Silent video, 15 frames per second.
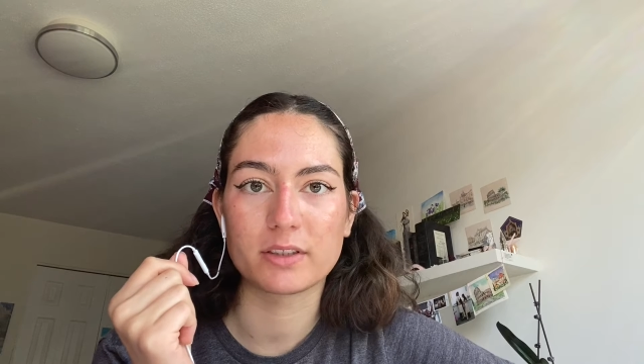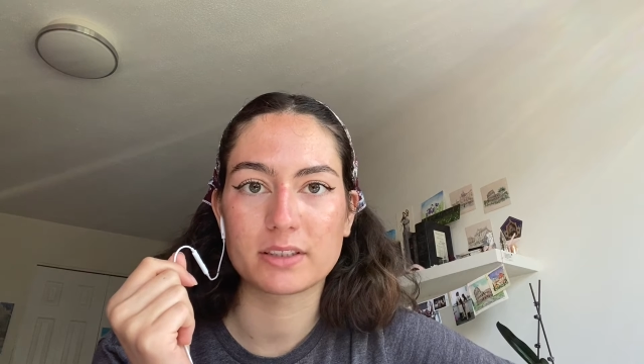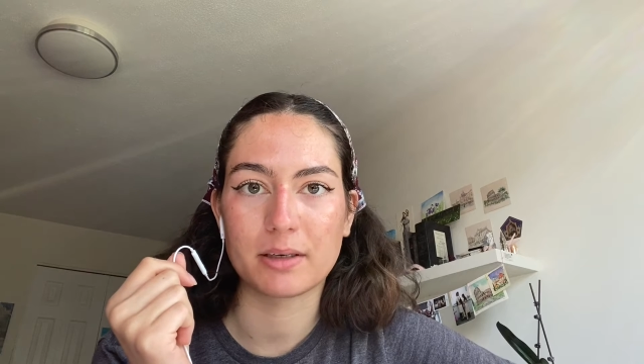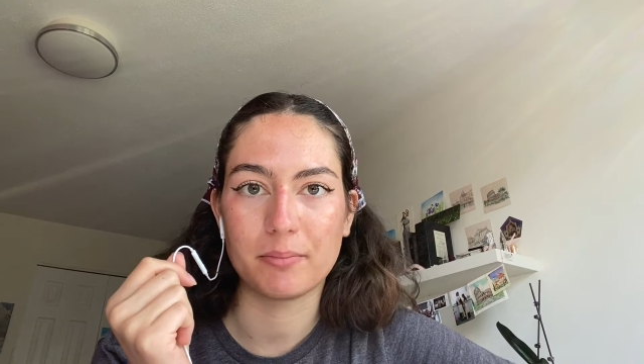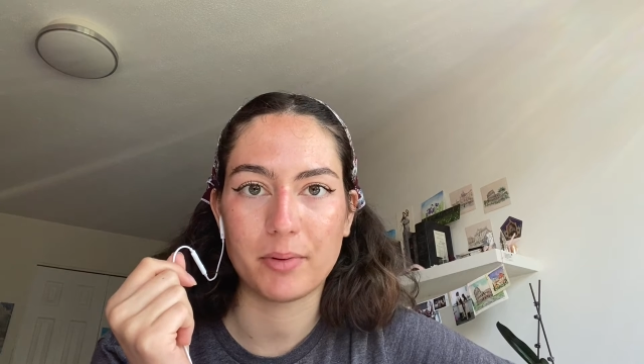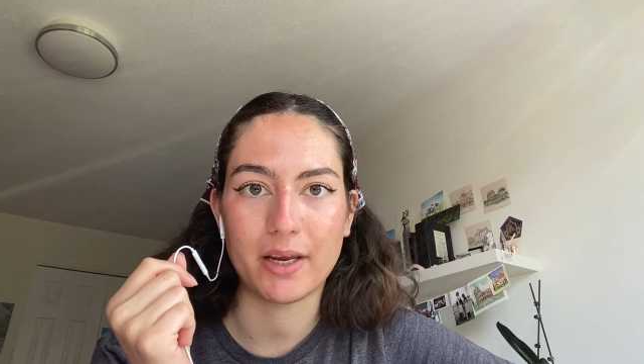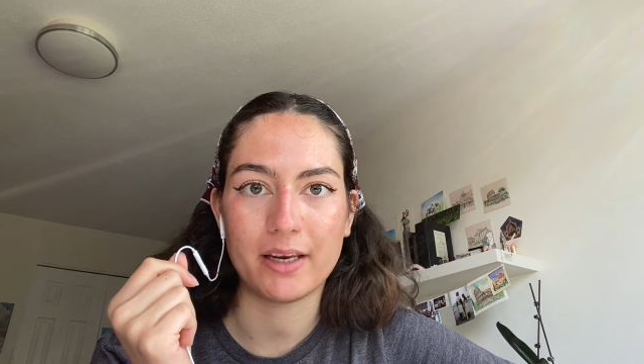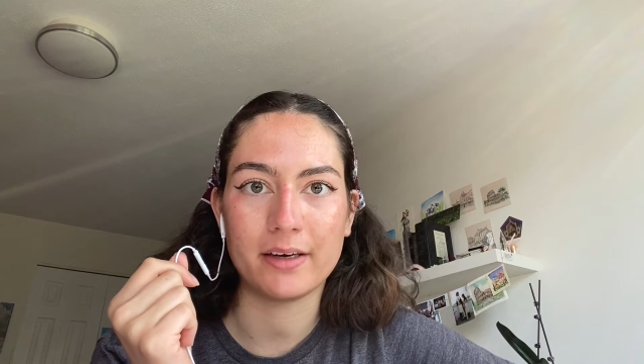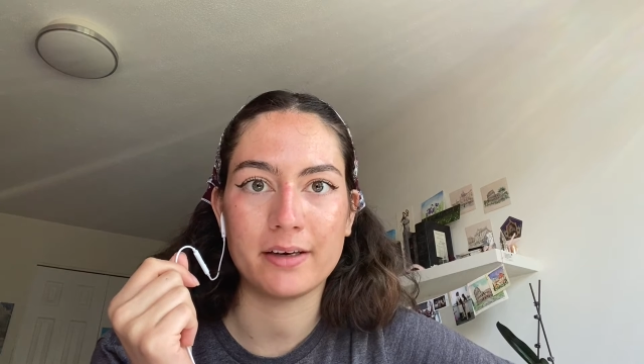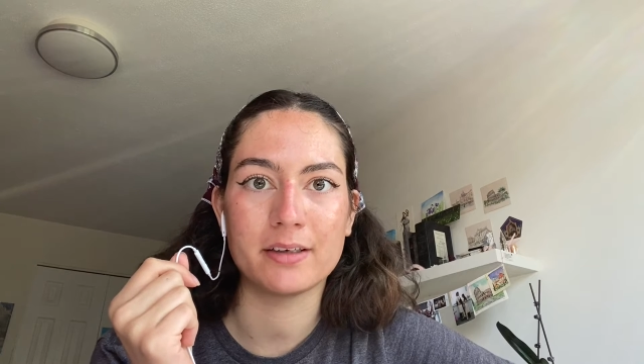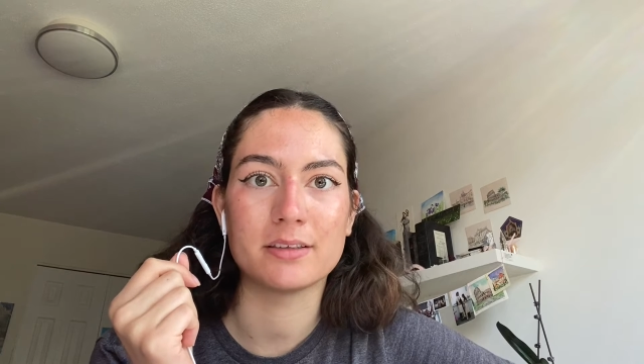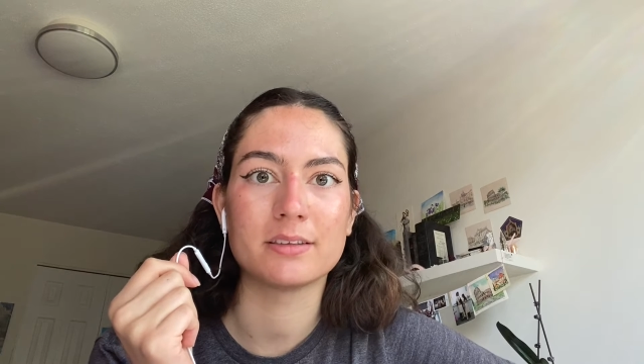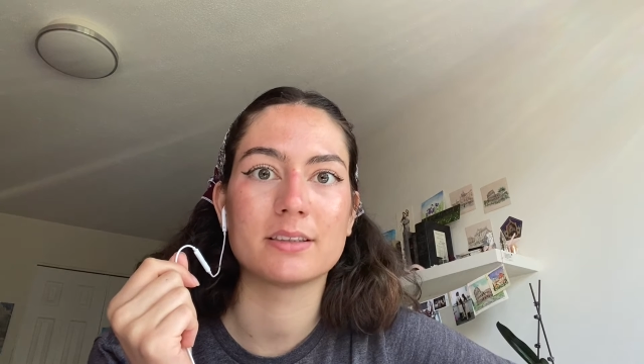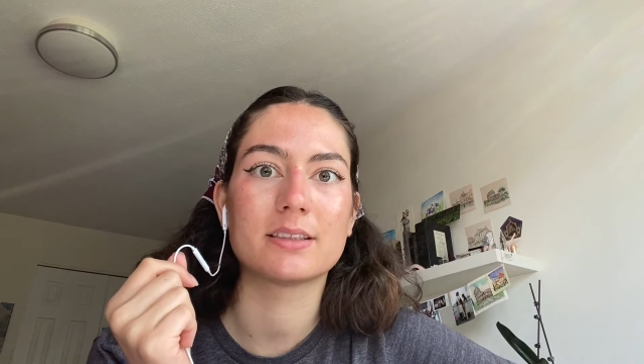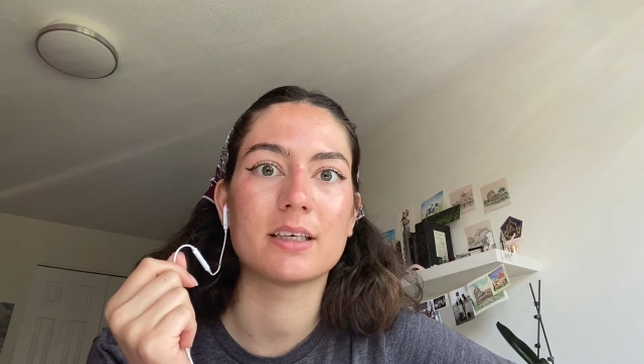
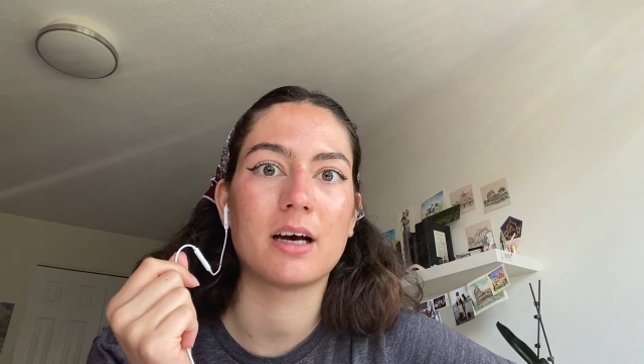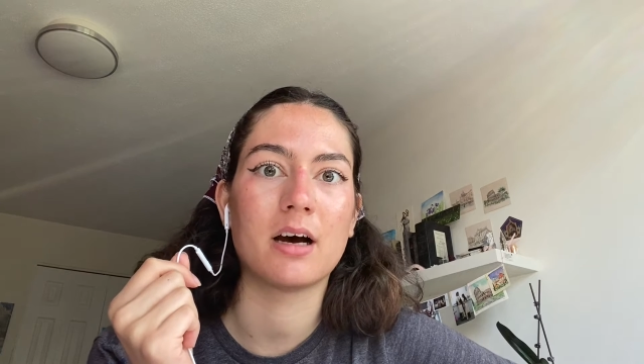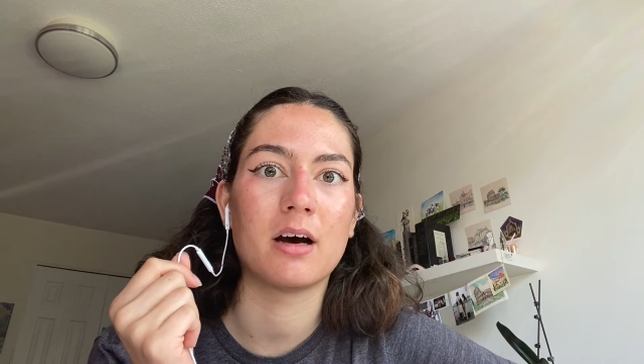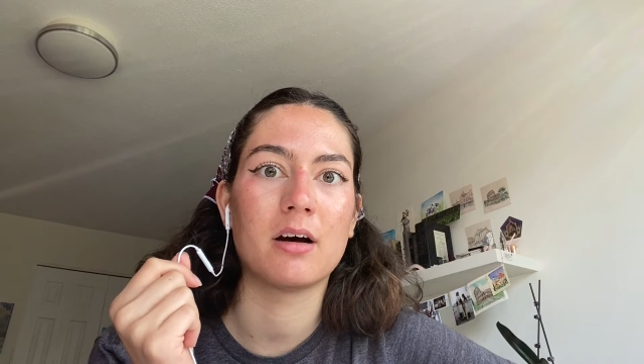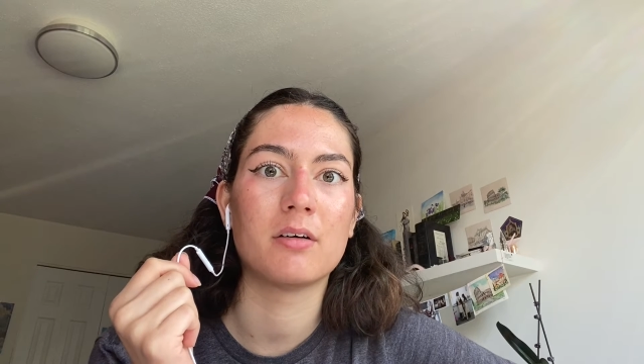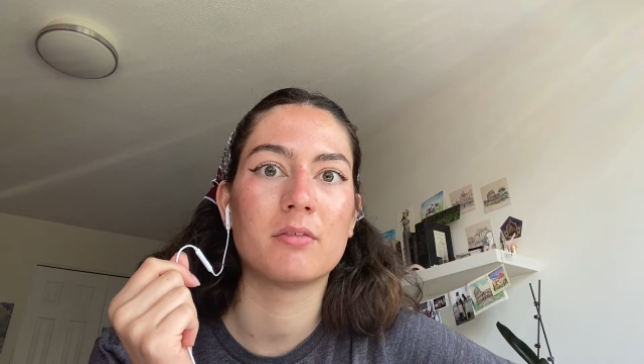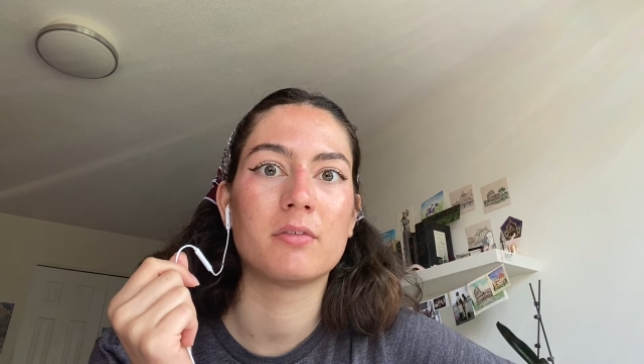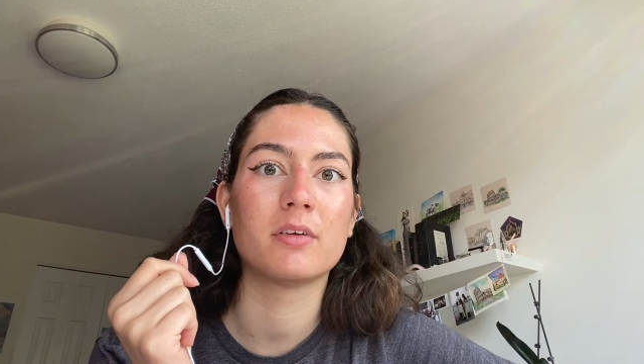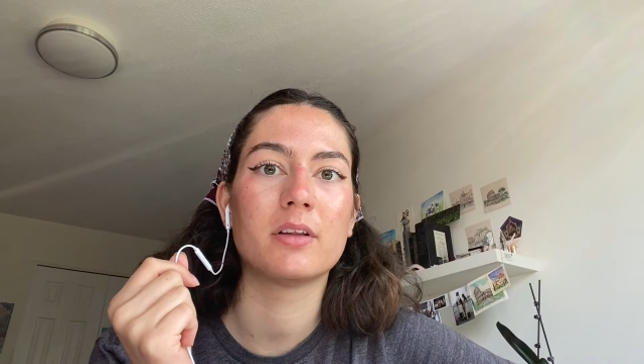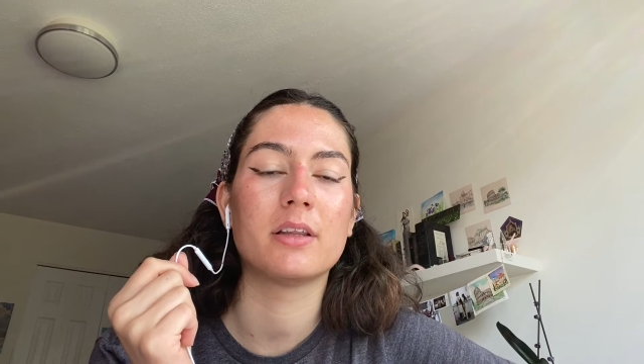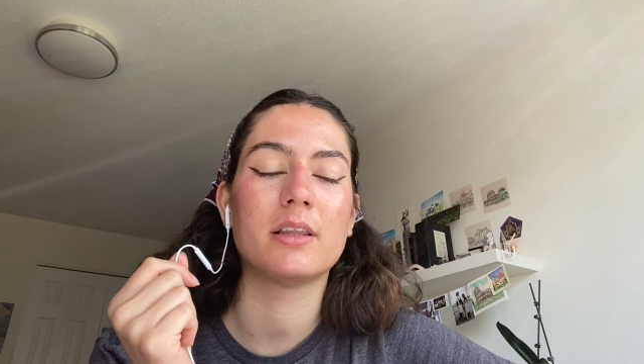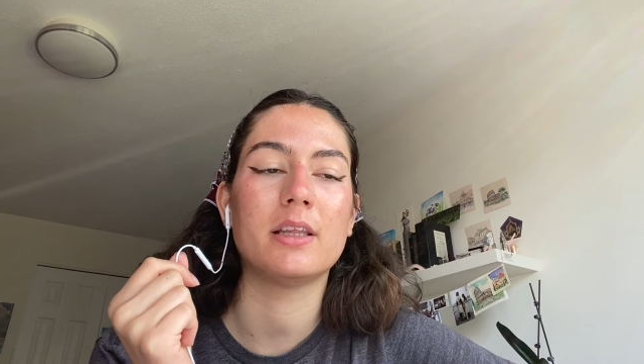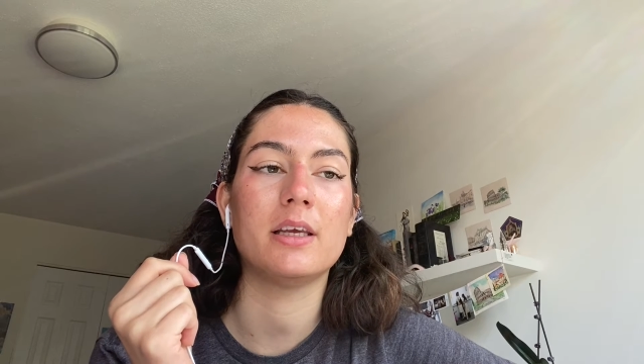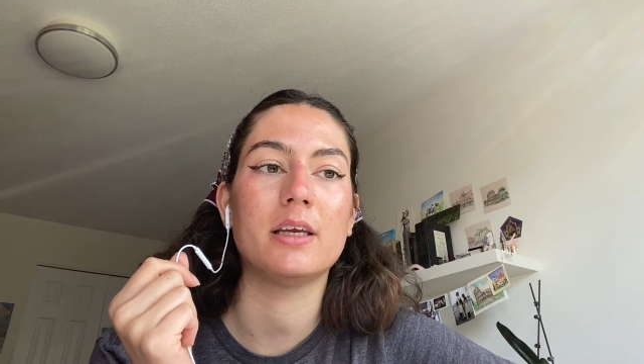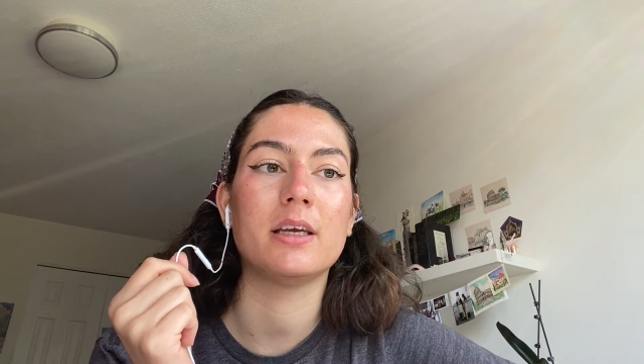companions for
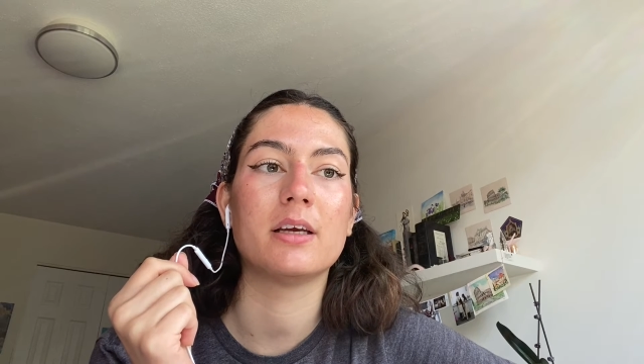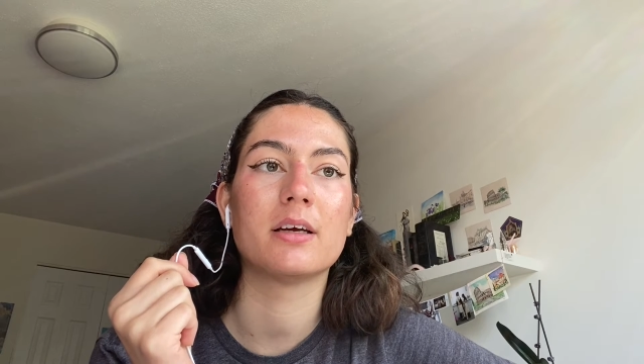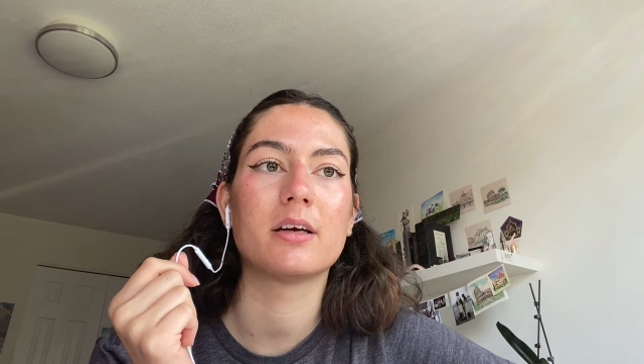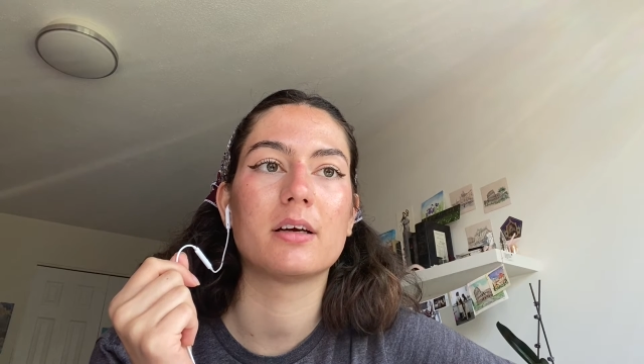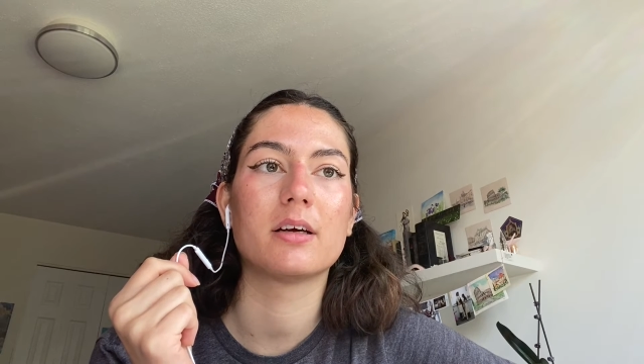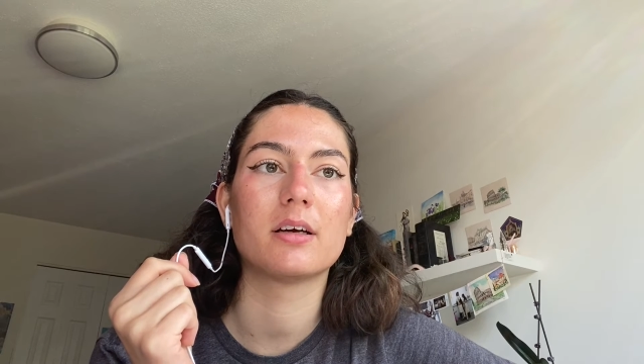the